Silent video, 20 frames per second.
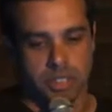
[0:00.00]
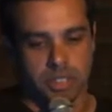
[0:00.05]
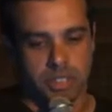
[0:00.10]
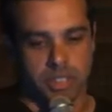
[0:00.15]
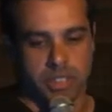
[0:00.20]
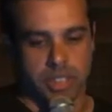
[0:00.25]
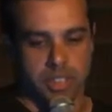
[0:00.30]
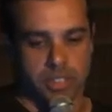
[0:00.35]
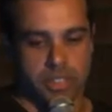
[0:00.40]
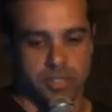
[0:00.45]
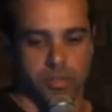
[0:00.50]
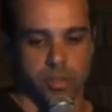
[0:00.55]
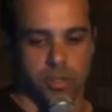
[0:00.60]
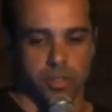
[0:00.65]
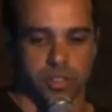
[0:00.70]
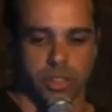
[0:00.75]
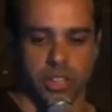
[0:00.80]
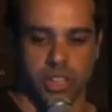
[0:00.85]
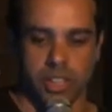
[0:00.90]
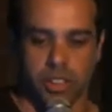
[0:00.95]
that's
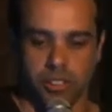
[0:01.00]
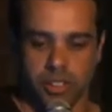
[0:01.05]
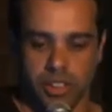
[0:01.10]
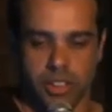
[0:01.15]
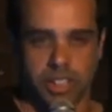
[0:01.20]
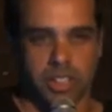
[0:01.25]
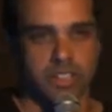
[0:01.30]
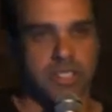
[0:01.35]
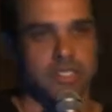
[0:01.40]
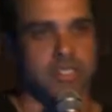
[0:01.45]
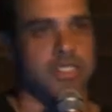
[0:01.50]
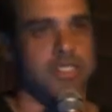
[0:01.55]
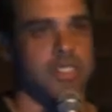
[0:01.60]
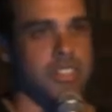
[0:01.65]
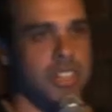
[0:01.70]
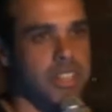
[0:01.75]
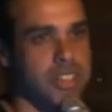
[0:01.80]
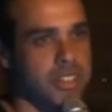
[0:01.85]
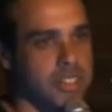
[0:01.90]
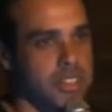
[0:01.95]
for
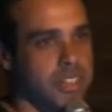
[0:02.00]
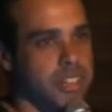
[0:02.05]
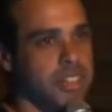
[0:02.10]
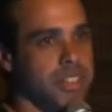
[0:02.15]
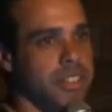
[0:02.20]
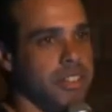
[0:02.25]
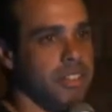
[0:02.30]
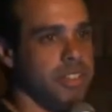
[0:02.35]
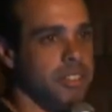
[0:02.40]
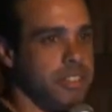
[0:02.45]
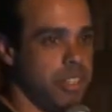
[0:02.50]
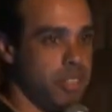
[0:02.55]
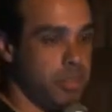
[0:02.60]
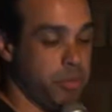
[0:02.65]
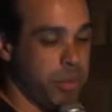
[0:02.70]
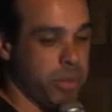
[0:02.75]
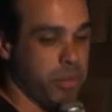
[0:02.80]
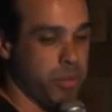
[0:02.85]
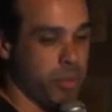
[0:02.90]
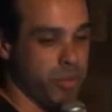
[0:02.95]
redundancy and
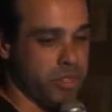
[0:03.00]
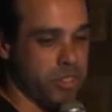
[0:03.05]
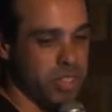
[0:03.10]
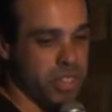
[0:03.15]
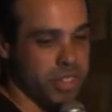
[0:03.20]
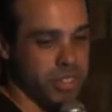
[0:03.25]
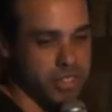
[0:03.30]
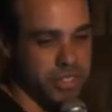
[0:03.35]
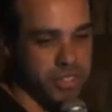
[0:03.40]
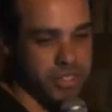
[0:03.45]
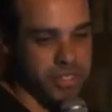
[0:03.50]
DRP mostly.